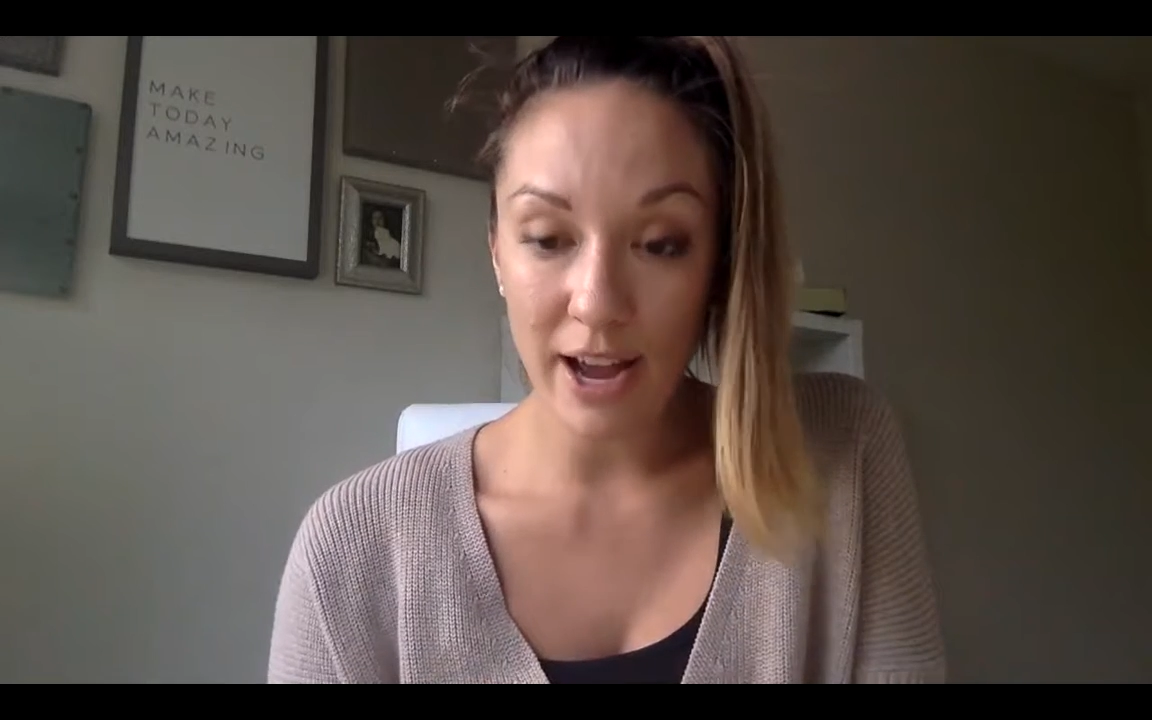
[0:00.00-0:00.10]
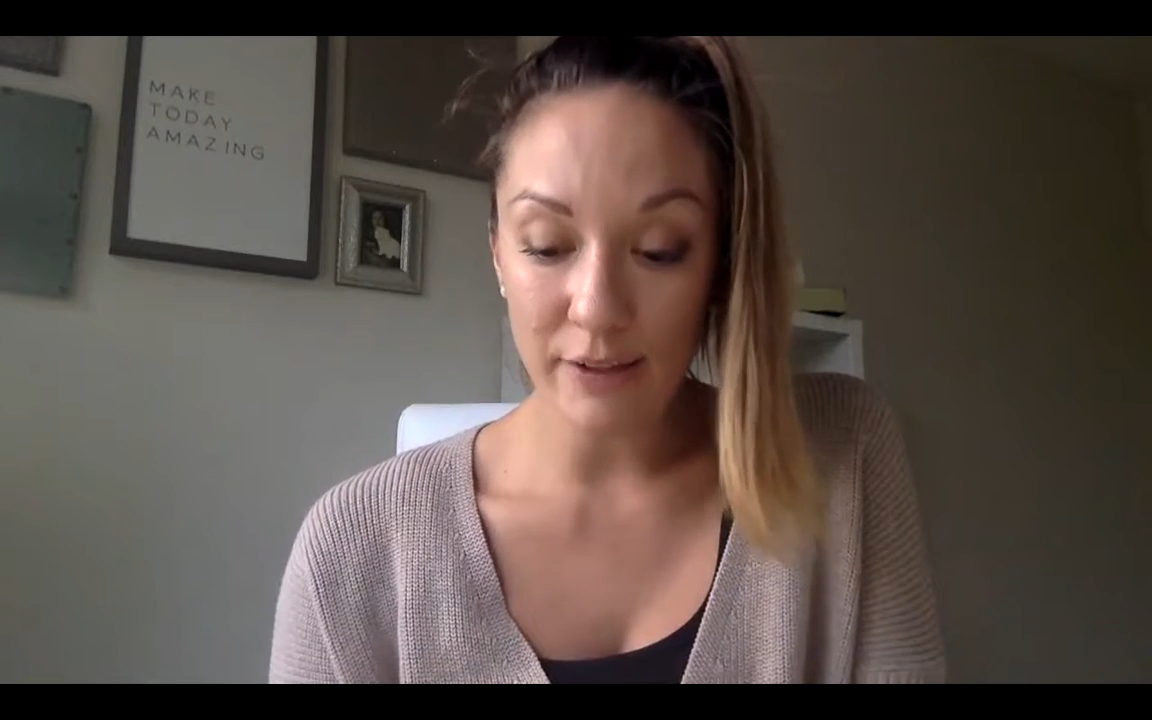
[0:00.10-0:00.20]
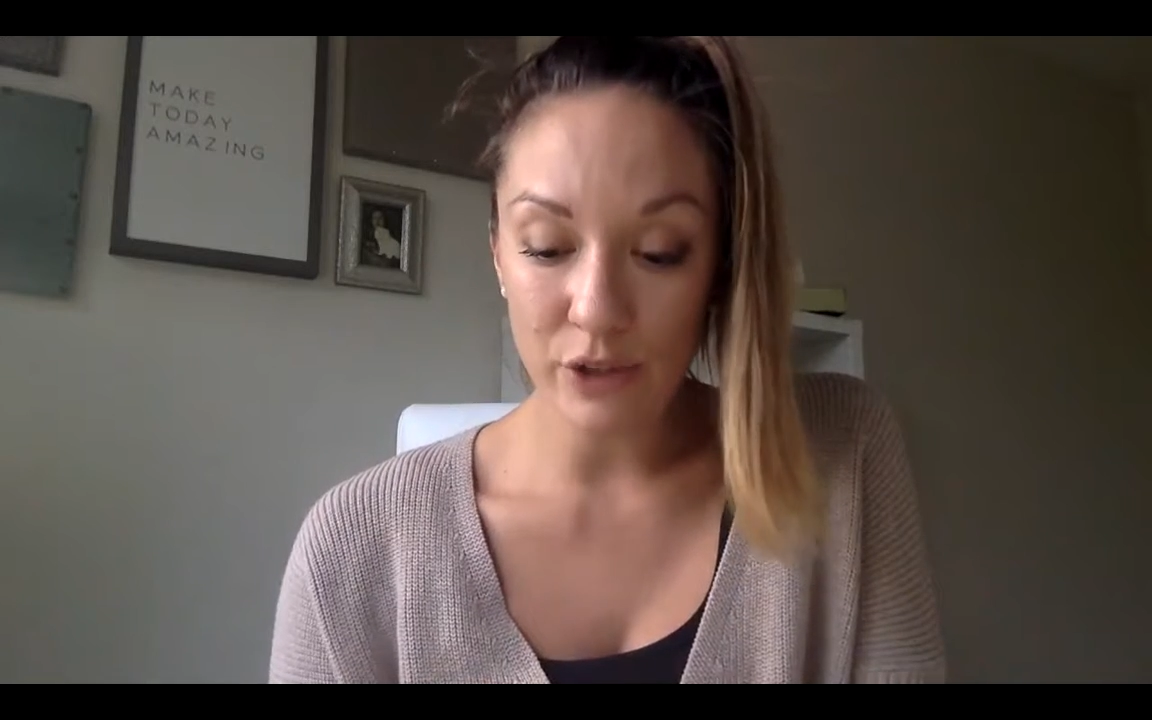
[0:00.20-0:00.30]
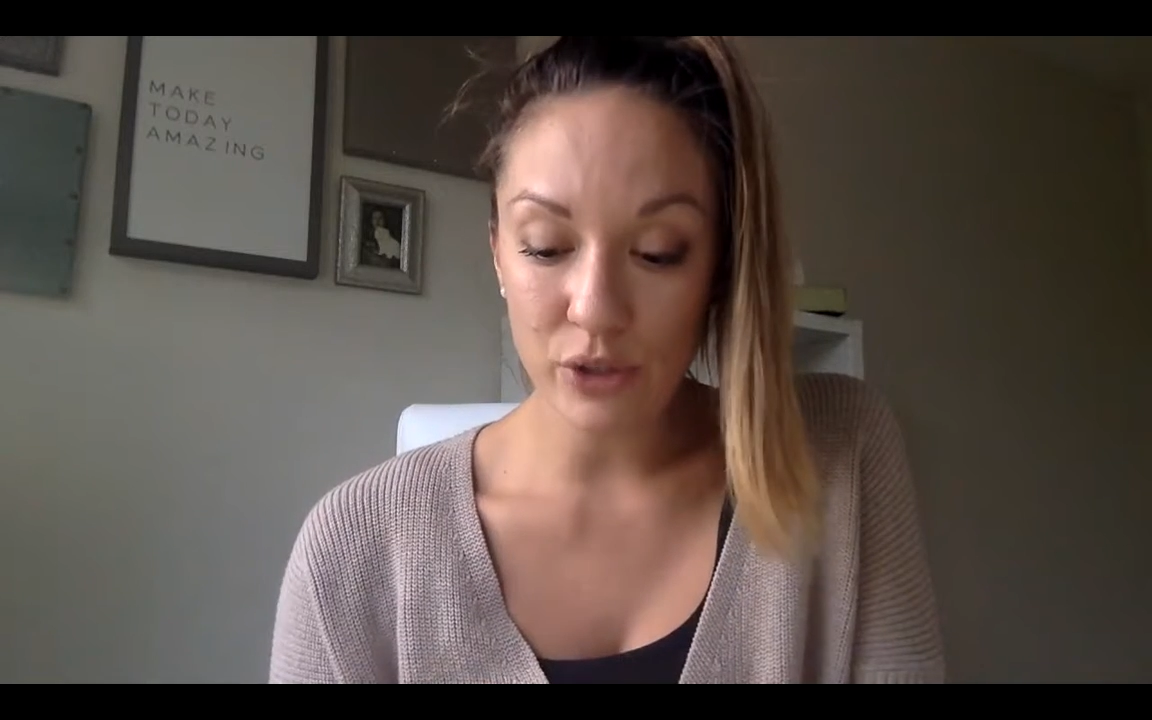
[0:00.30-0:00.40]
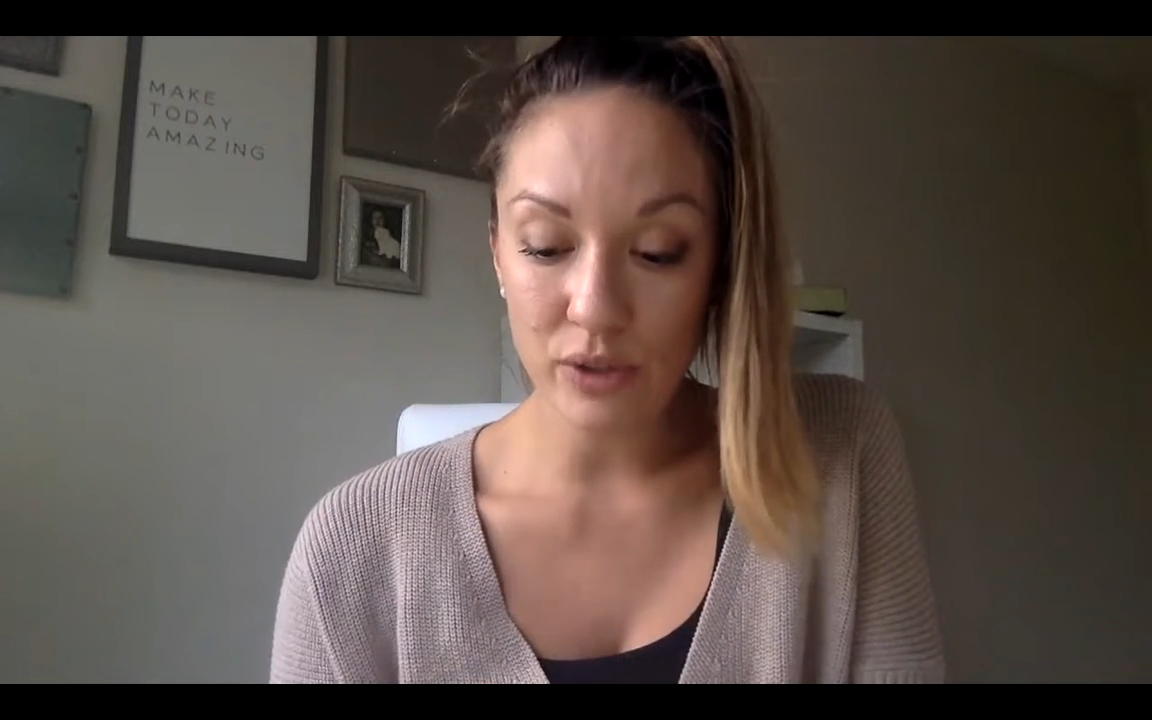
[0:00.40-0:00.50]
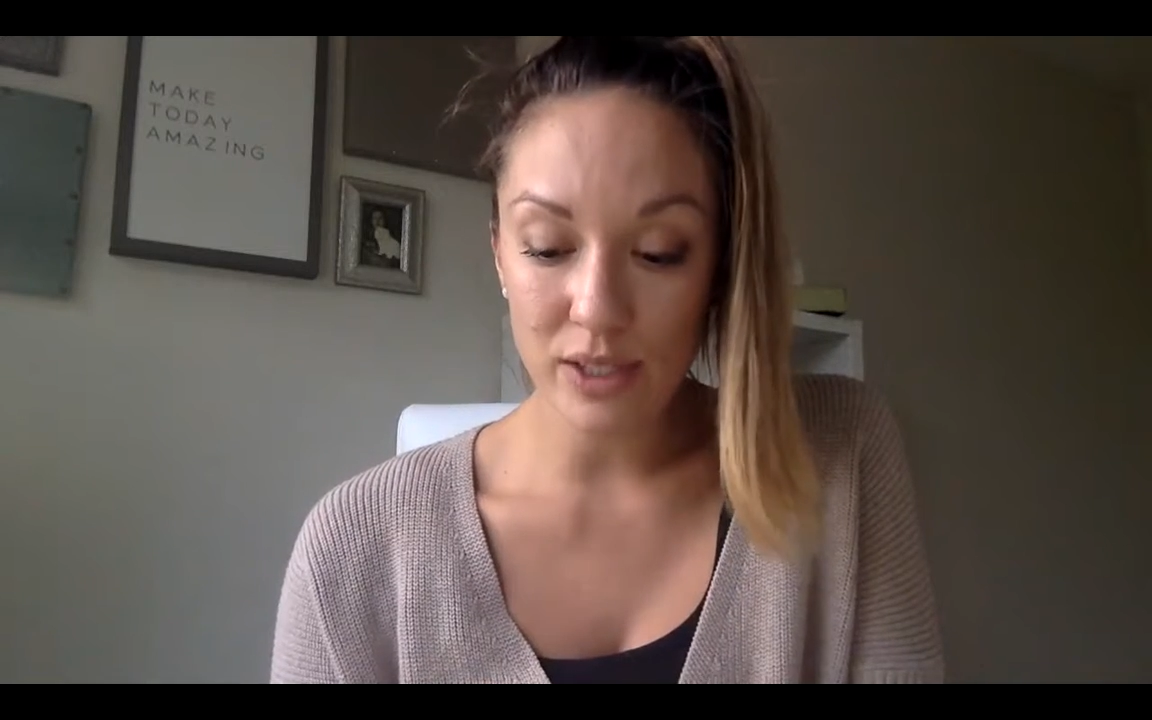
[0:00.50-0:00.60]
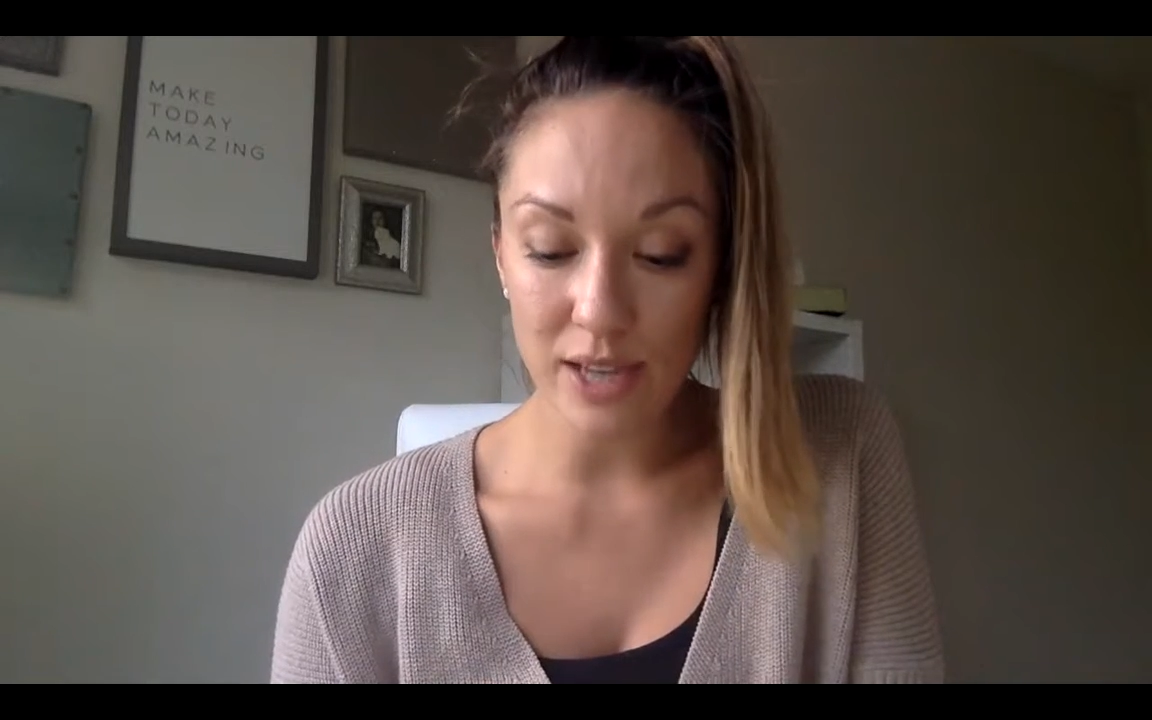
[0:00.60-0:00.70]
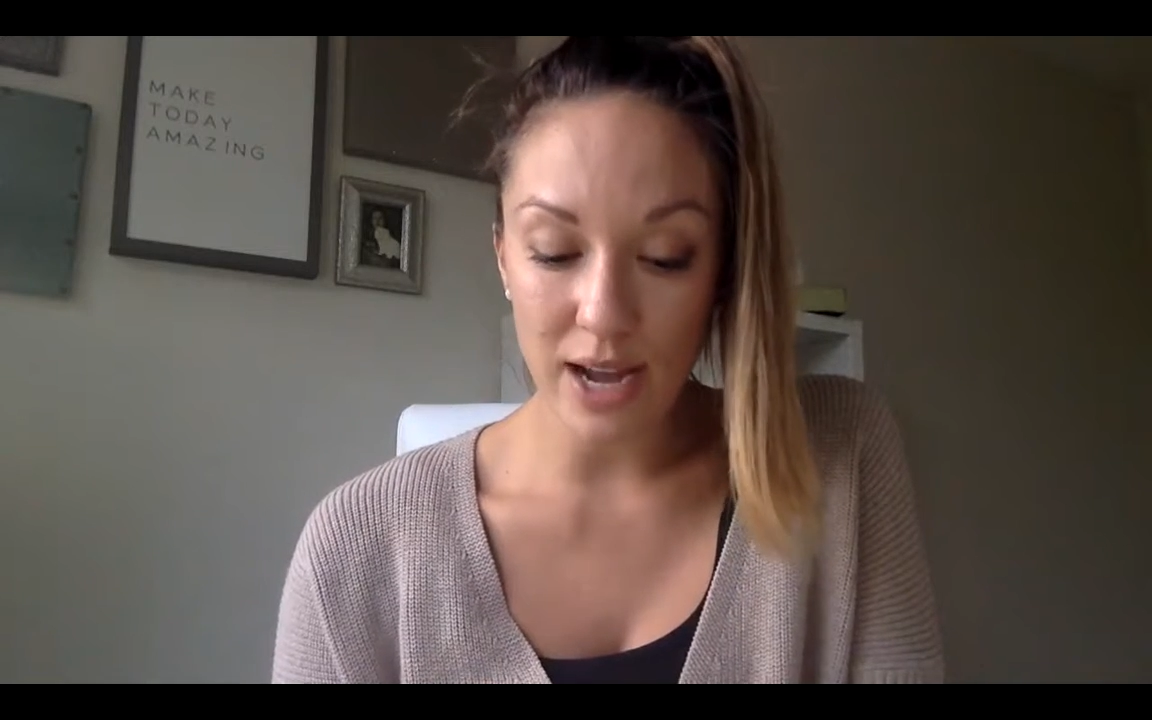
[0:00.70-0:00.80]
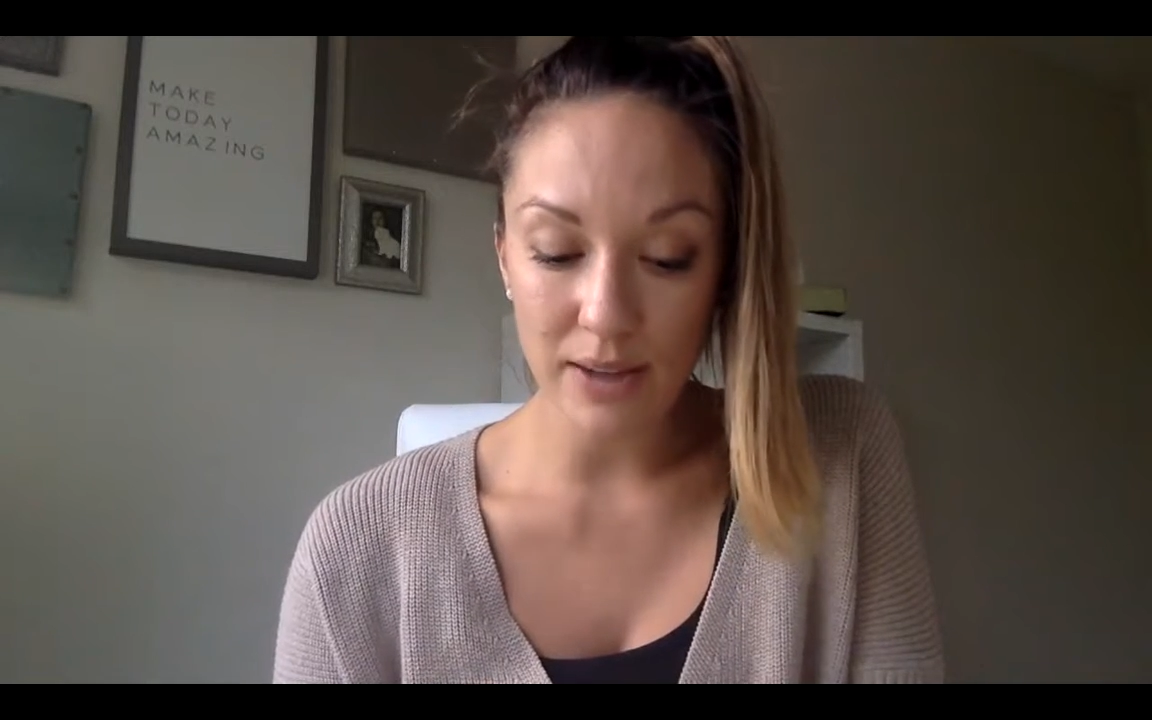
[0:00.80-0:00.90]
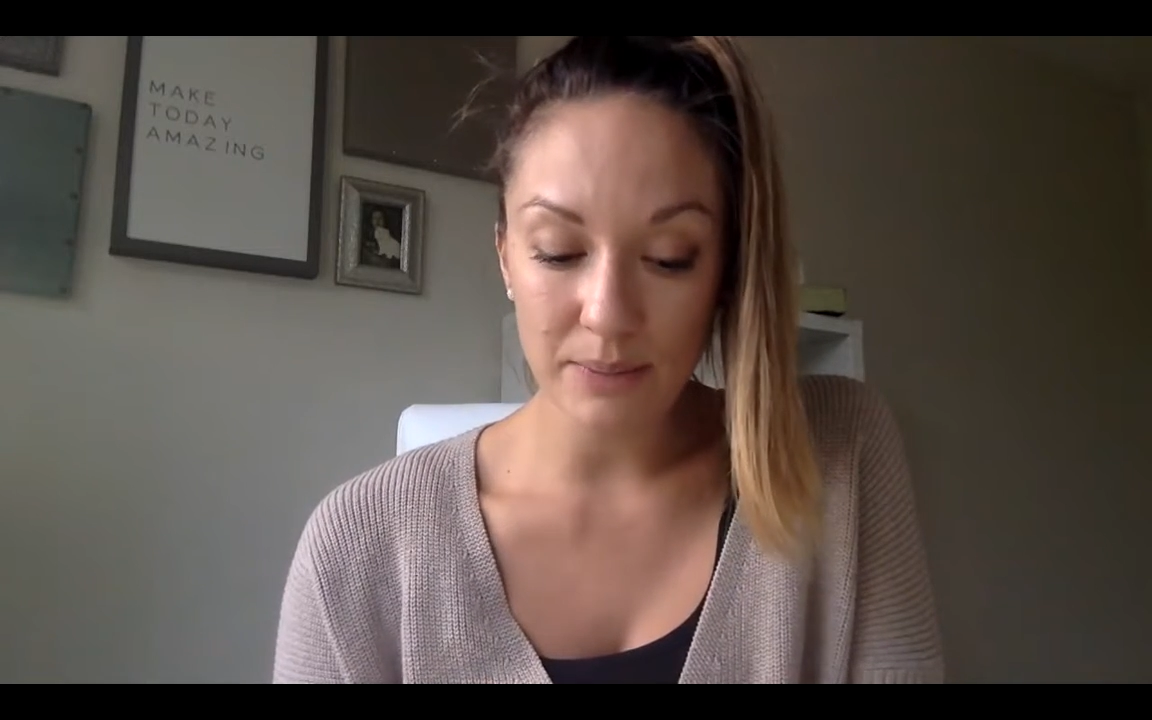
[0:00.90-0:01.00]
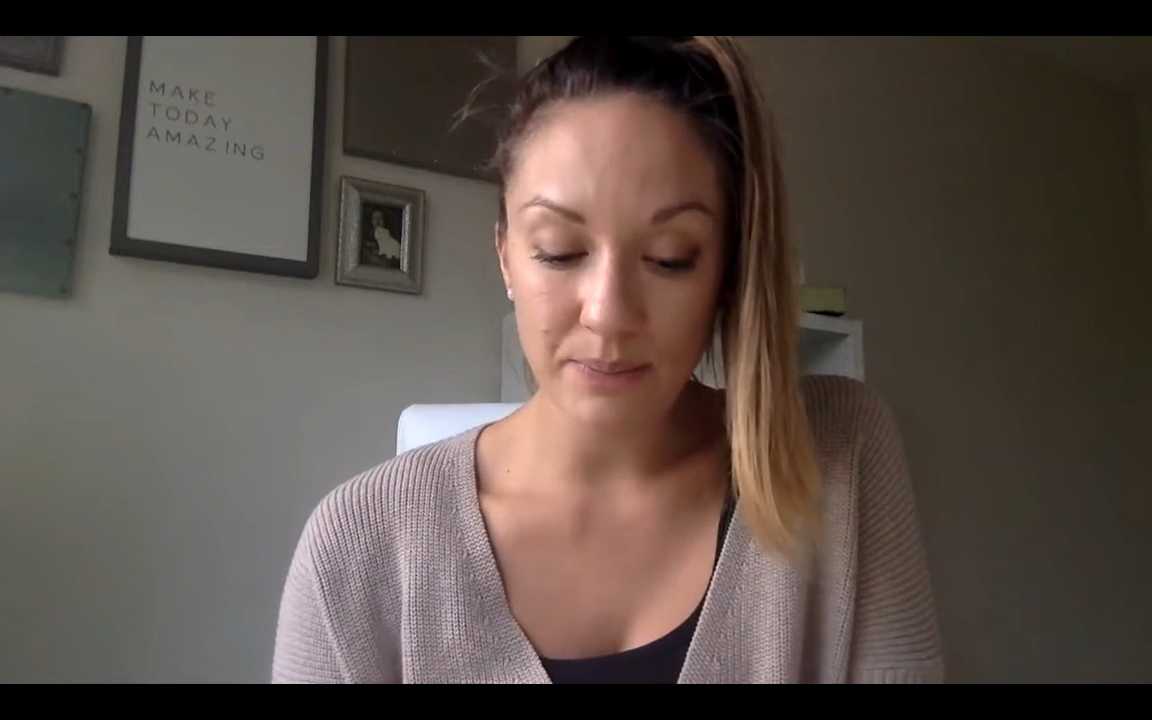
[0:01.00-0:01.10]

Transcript: afternoon snack.